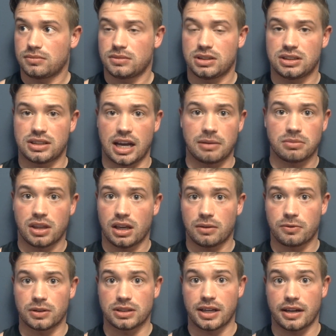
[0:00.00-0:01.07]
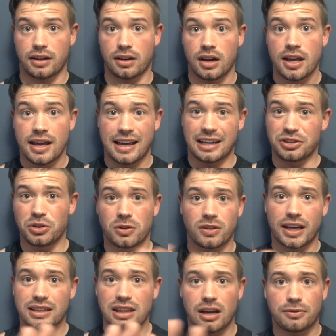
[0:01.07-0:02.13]
same thing for dinner, and you don't
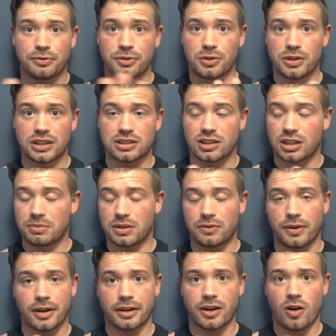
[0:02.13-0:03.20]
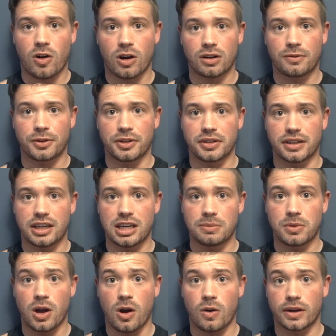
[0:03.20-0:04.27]
like that food, it's going to be very hard for you to
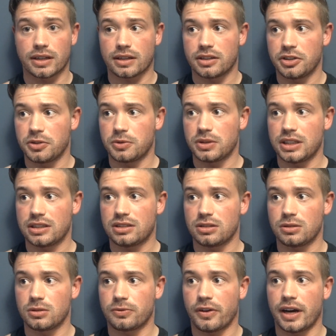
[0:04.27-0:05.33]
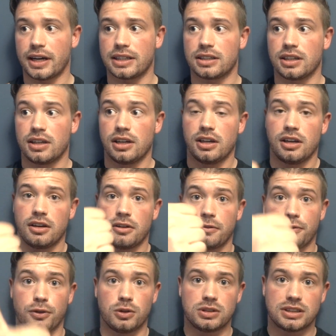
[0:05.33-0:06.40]
keep going. You need to find
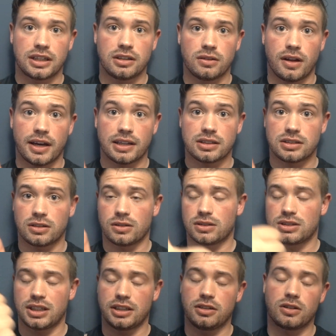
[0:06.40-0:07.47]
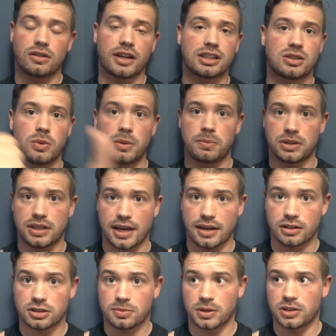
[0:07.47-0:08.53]
foods that you like. So say you don't like sweet
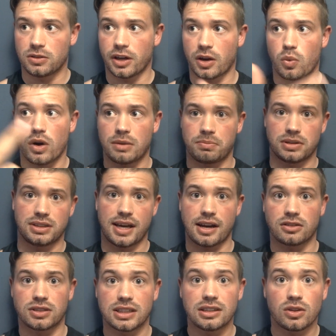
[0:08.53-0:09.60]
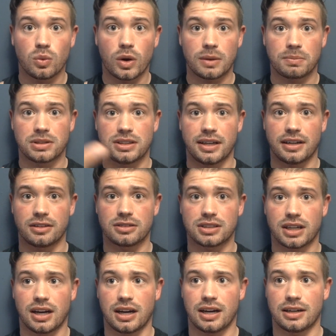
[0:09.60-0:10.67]
potatoes, but you like white potatoes, eat the white potatoes.
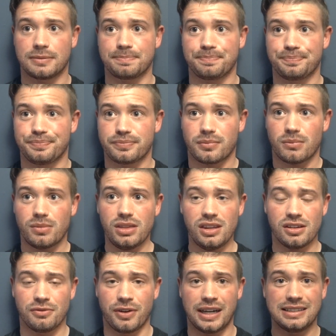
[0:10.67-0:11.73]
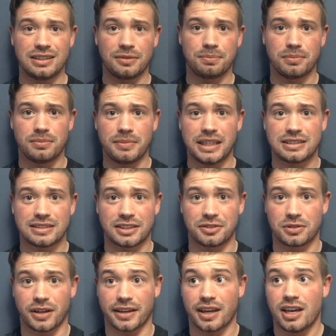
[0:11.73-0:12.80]
Find the meats that
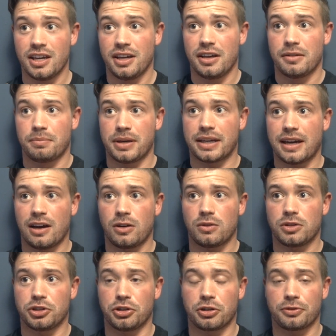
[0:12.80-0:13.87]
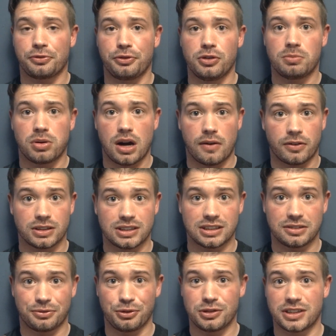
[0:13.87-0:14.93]
you like. Pick out your food
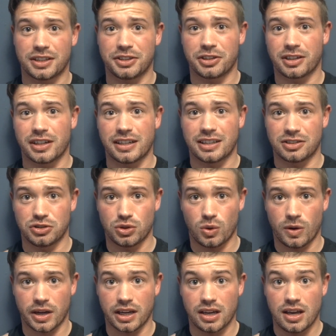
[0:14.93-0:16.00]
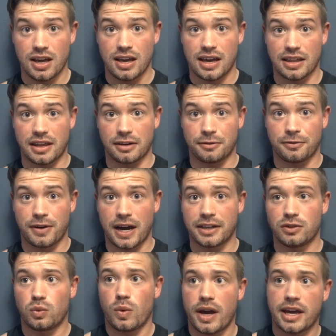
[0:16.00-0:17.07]
preferences, foods that you're going to enjoy, and then
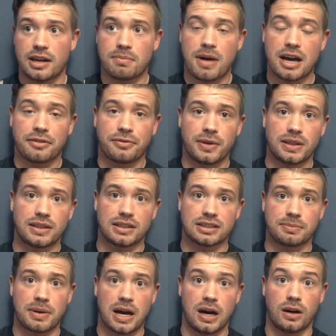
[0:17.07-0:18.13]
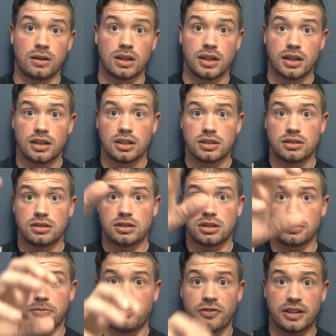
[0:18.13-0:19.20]
find a way in MyFitnessPal
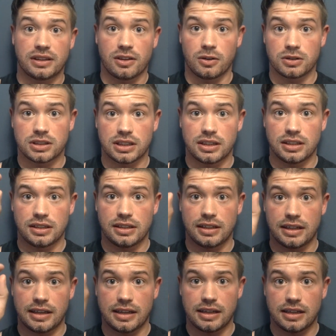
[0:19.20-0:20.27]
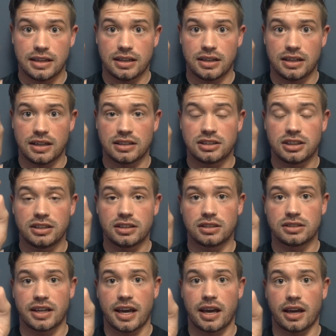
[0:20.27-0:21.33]
to fit those into your
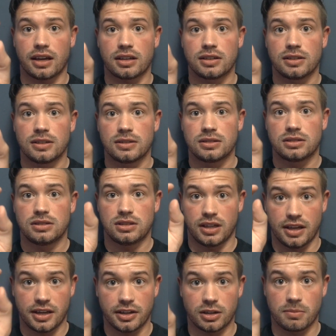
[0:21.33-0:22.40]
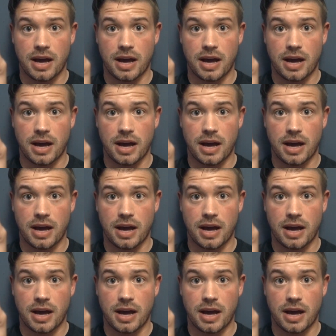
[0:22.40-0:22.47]
day to hit your